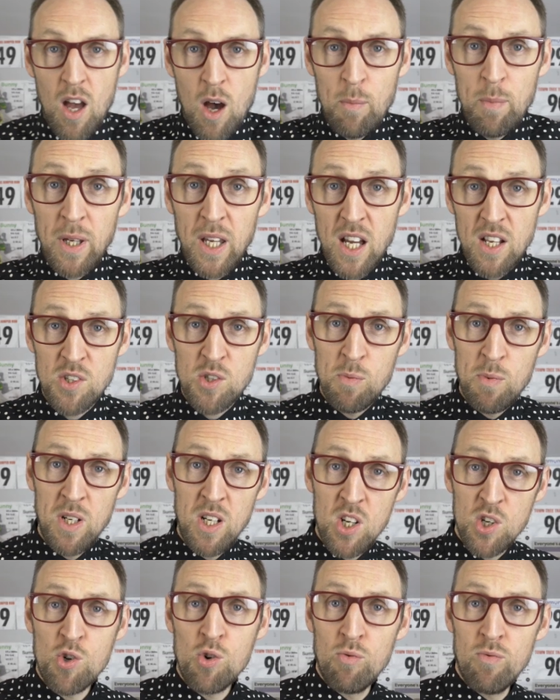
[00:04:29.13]
I've been getting some
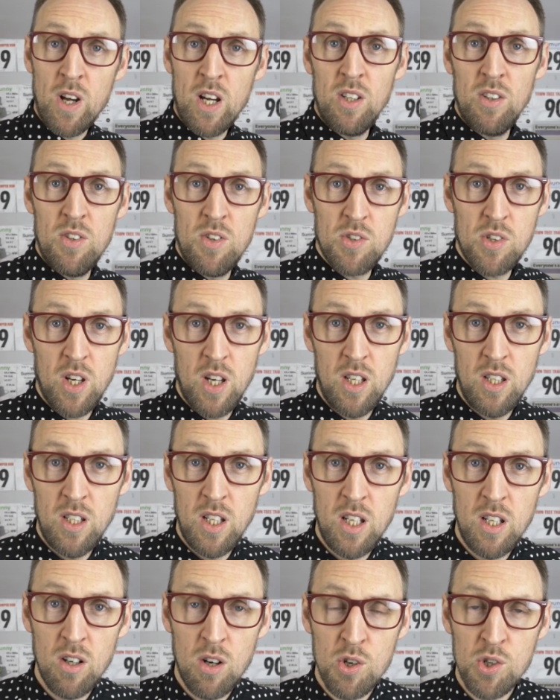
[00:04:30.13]
initial runs in
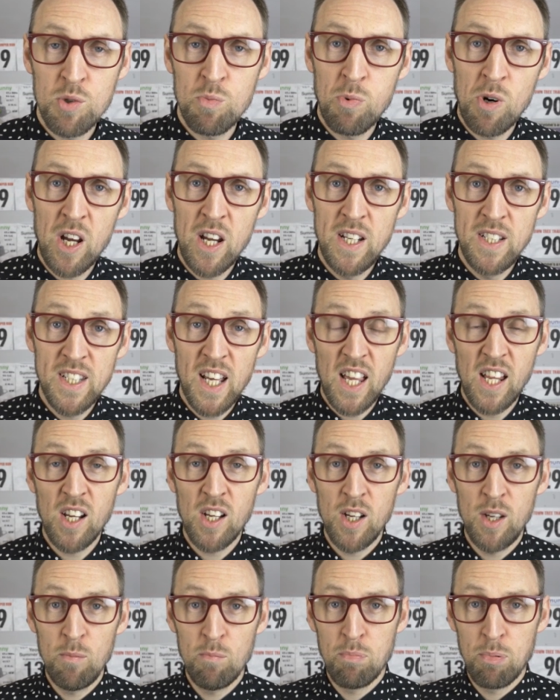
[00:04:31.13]
the Osprey
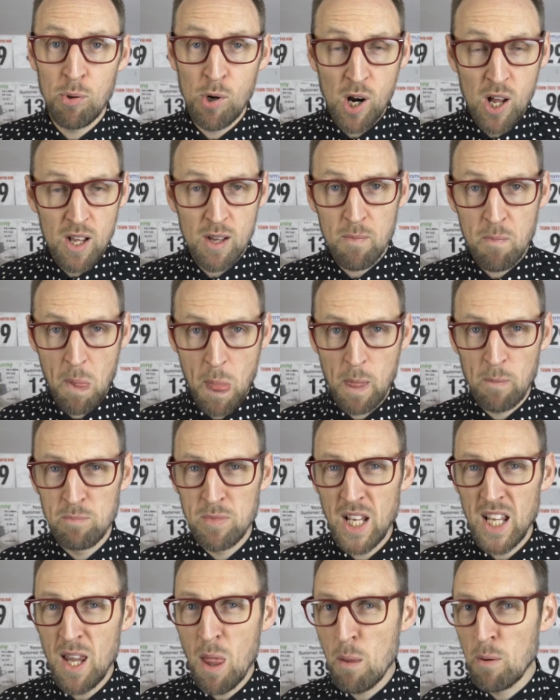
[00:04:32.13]
Daylight Pro.
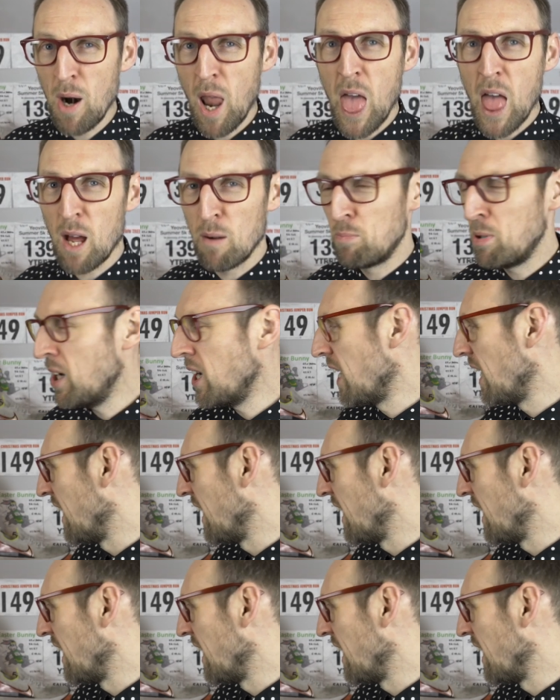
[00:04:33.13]
So